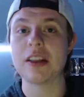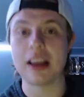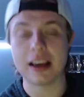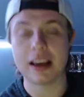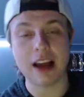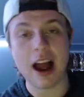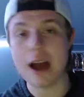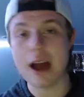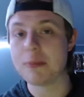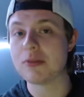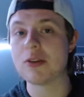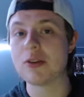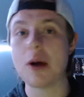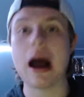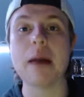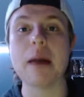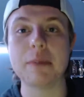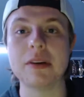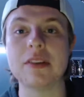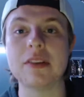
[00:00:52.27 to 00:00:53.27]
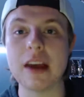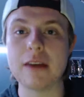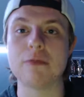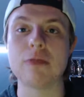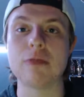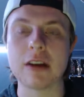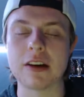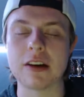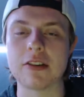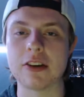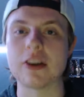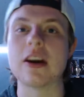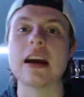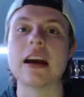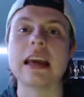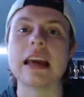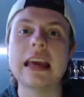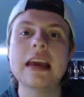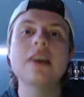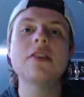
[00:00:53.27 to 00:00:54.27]
I'm so happy Dave Rittick's here.
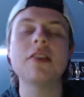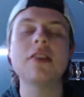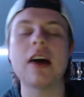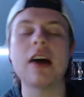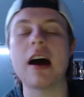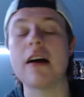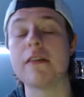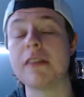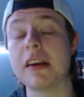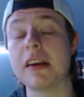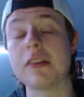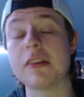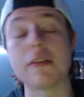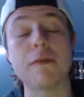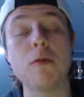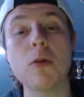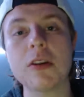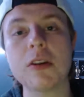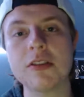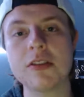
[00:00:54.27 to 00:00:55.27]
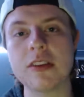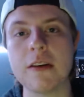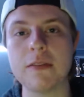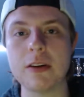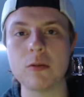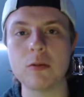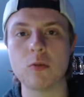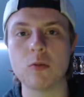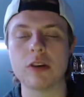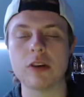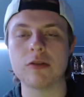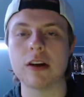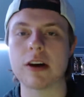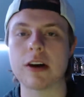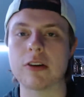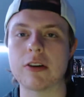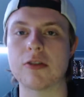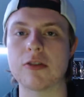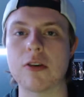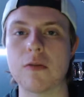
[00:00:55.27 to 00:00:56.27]
He's a 4-7-1
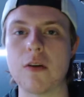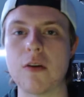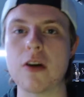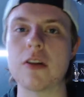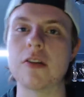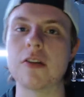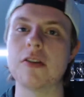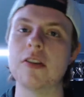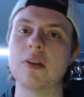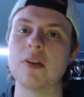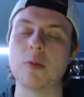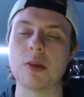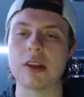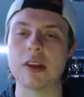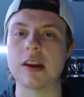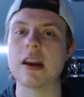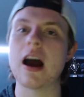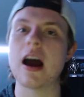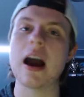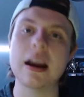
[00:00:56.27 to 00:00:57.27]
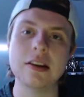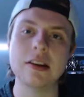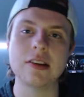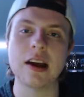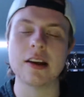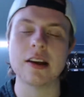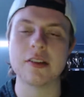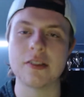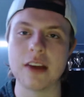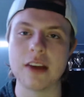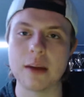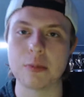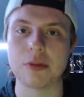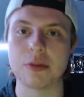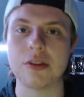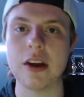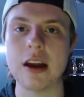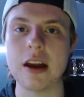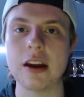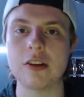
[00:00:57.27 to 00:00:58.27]
record so far this season with a .910 save
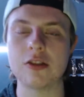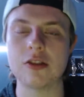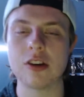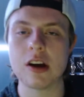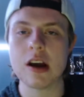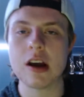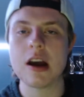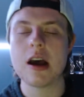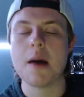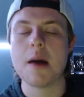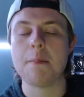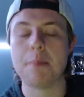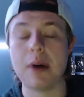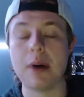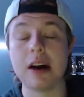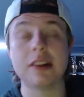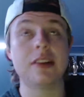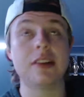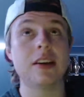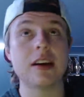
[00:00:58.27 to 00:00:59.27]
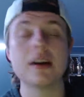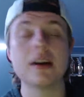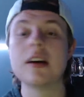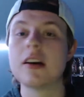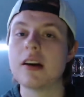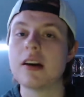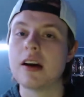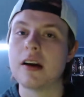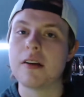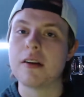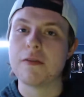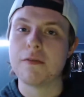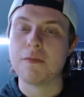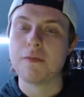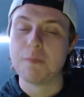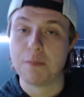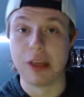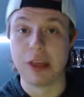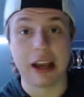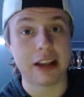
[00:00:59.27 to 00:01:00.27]
percentage, but
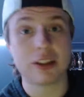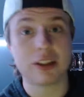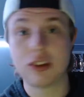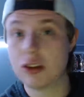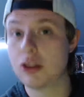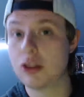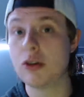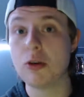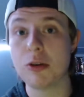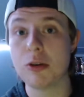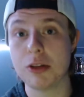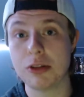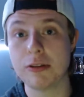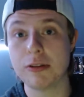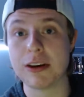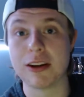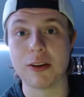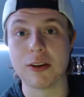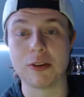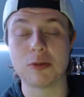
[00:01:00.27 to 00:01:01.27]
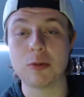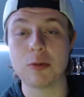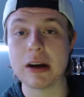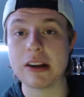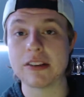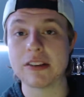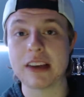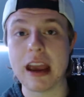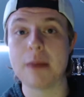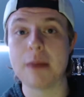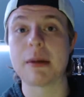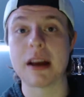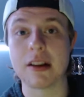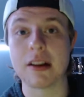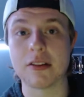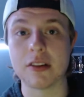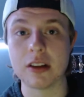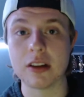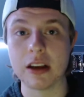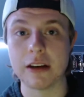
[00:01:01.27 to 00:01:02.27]
like 2 or 3 of those wins came
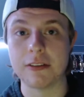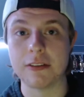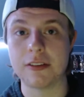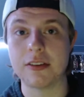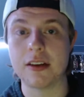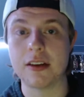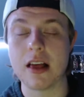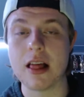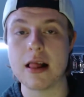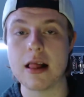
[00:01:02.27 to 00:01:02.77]
against the Leafs.